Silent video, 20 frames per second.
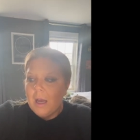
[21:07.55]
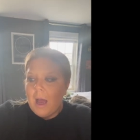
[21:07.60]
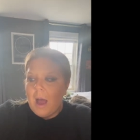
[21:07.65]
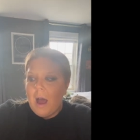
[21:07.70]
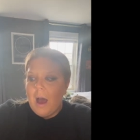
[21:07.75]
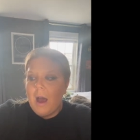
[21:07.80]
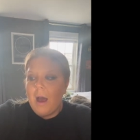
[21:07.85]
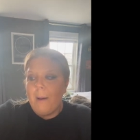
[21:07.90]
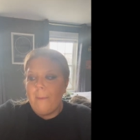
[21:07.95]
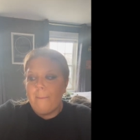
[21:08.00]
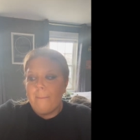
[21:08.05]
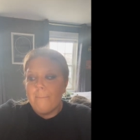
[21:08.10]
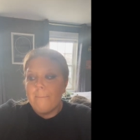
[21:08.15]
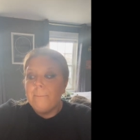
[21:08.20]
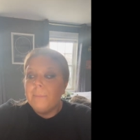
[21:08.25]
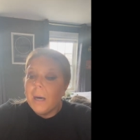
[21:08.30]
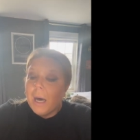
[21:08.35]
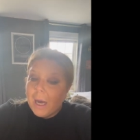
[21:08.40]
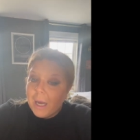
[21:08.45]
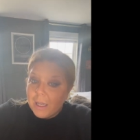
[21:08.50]
Um,
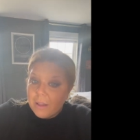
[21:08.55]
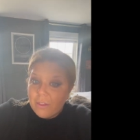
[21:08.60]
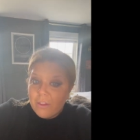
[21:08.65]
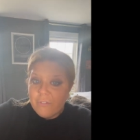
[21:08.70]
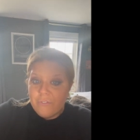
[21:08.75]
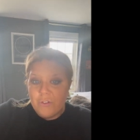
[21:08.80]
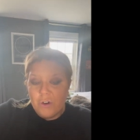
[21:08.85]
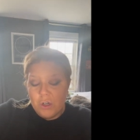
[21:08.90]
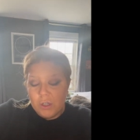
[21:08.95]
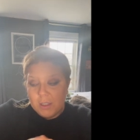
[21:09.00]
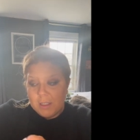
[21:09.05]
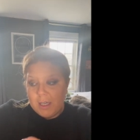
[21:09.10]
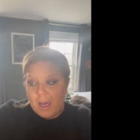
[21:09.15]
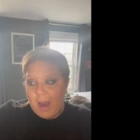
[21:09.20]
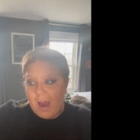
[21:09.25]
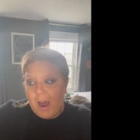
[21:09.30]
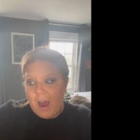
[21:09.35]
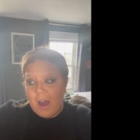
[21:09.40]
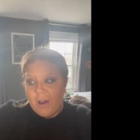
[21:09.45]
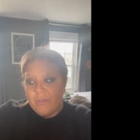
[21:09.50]
but the first
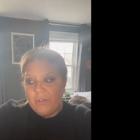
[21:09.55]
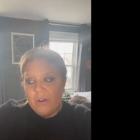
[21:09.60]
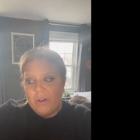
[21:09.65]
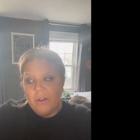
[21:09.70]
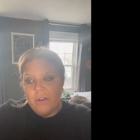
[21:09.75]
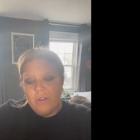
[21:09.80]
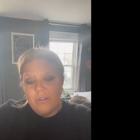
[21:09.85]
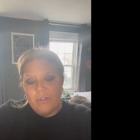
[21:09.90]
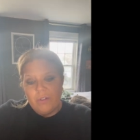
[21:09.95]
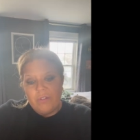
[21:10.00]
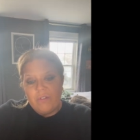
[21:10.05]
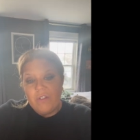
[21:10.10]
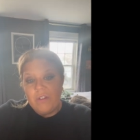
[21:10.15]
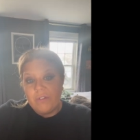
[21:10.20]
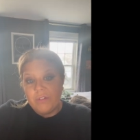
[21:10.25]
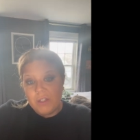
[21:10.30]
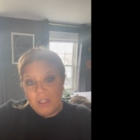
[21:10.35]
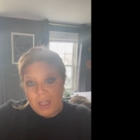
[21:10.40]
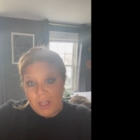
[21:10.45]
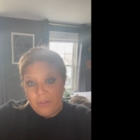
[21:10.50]
half of
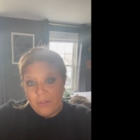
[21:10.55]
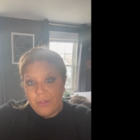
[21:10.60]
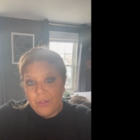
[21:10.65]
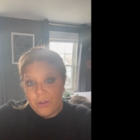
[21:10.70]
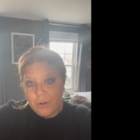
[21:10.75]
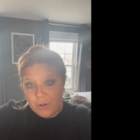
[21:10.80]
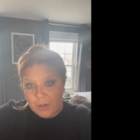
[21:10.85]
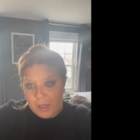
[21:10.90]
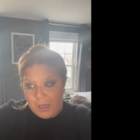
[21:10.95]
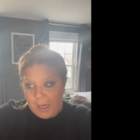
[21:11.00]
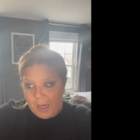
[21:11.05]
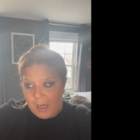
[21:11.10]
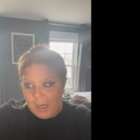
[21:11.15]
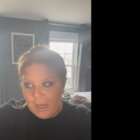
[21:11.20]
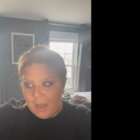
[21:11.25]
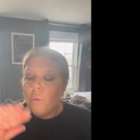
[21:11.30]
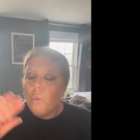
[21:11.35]
1530,